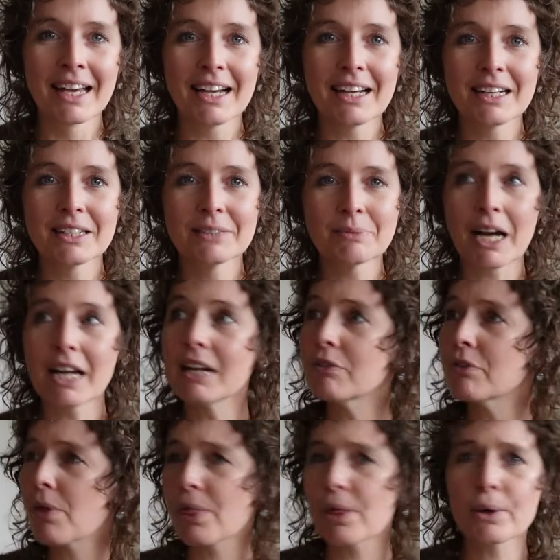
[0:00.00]
I have
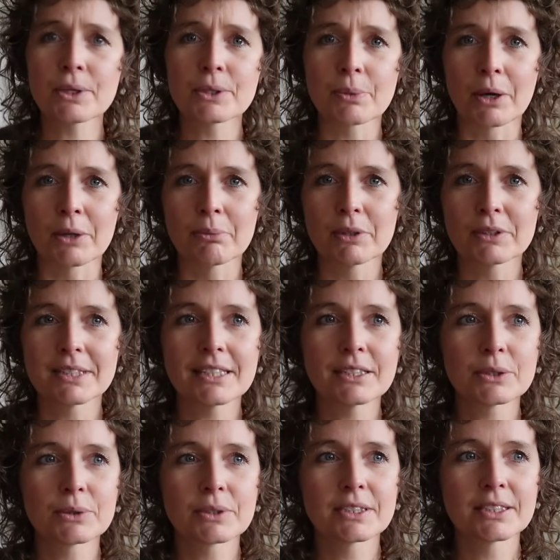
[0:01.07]
a third one, but that's
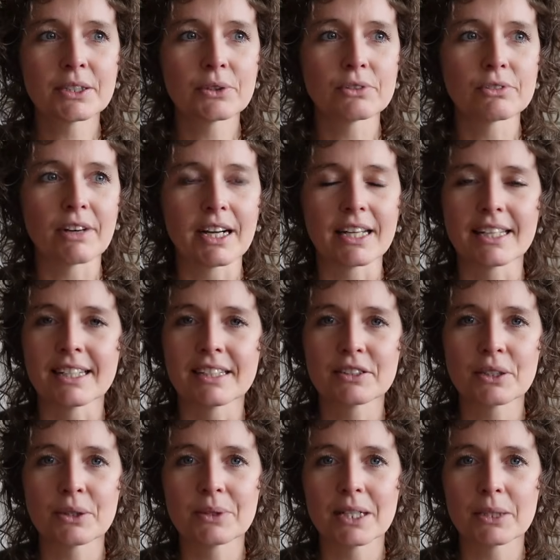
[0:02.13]
still drying,
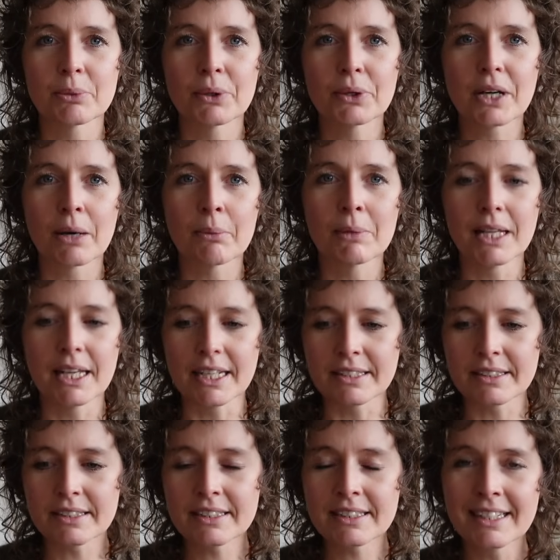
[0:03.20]
so that will come
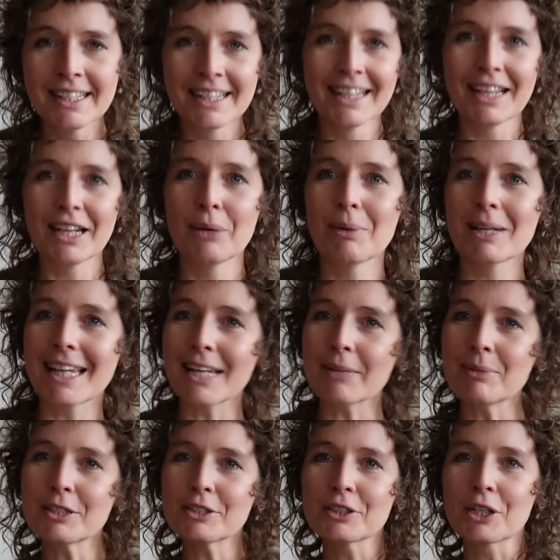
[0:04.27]
later. But let
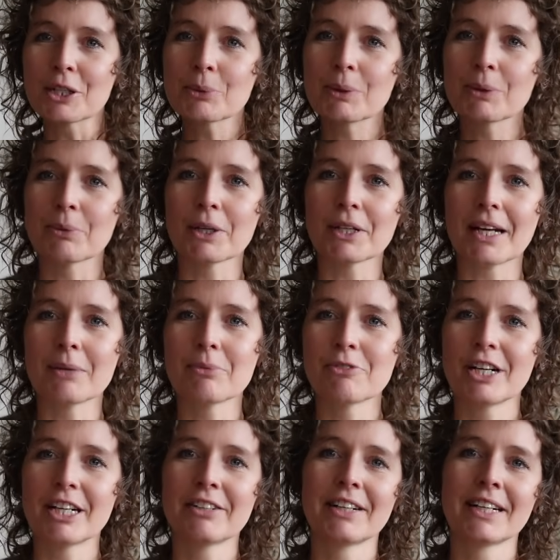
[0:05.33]
me start with what I'm
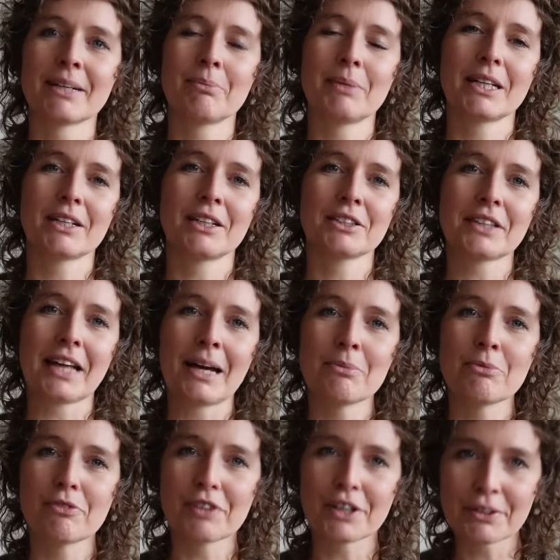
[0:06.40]
wearing, because I'm
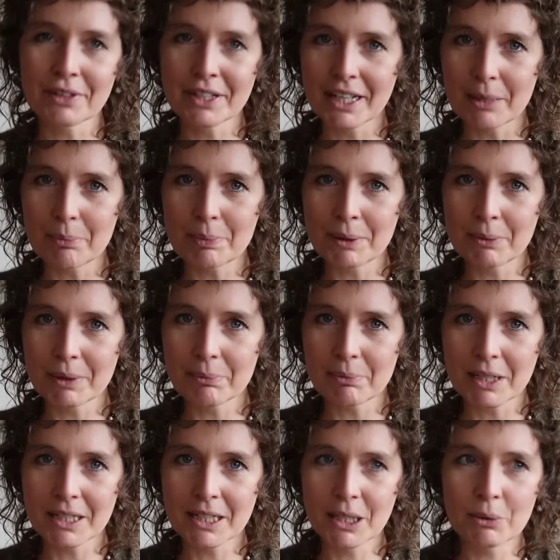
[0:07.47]
very happy with
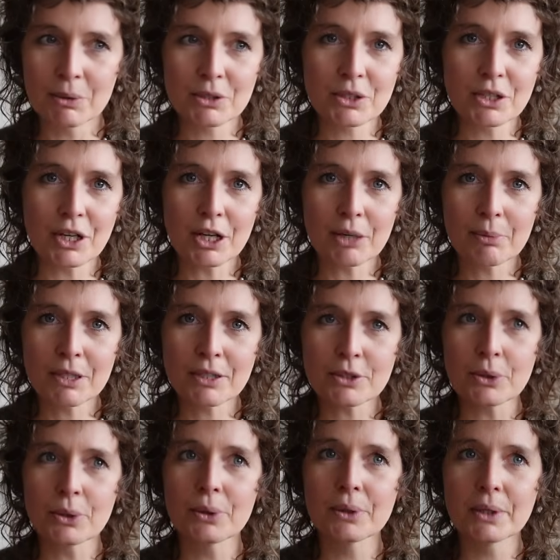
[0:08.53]
my newest garment,
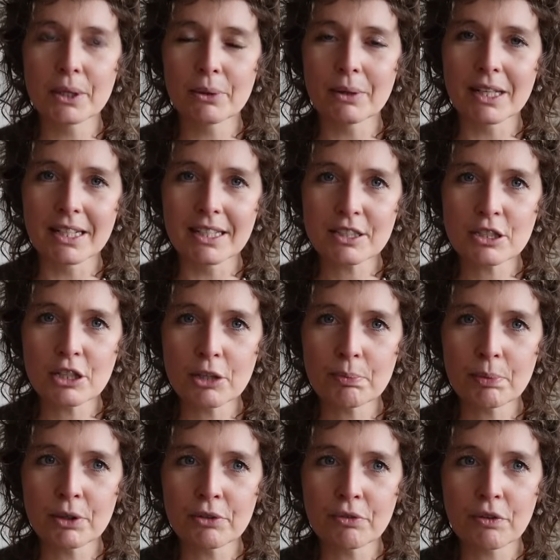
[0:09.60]
although it is not
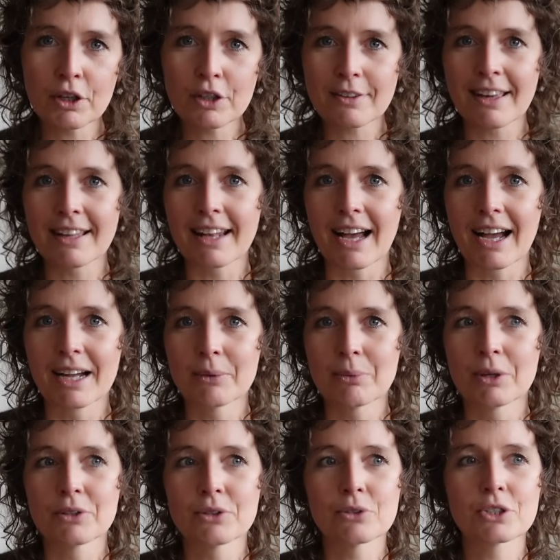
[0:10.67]
perfect, and I
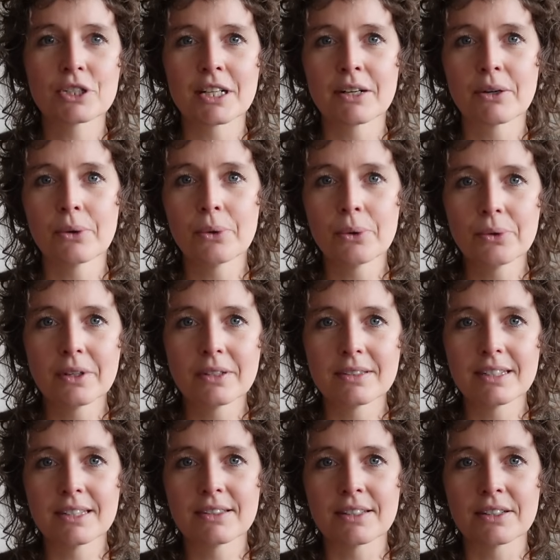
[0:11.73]
want to share all the
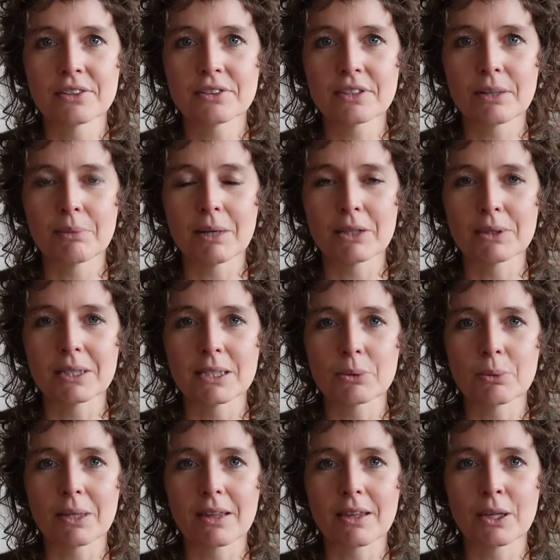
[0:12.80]
details about it
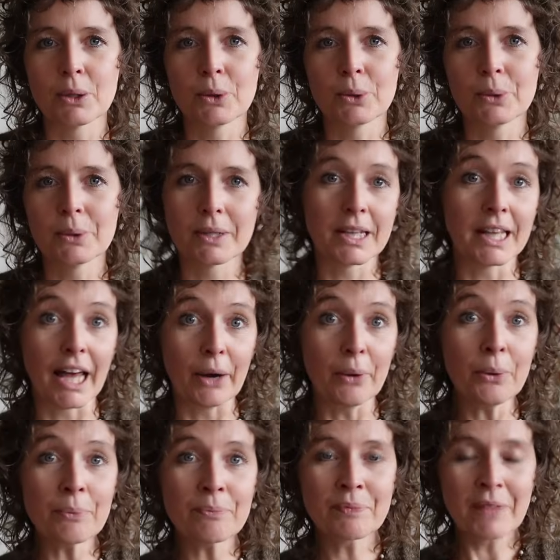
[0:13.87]
with you now.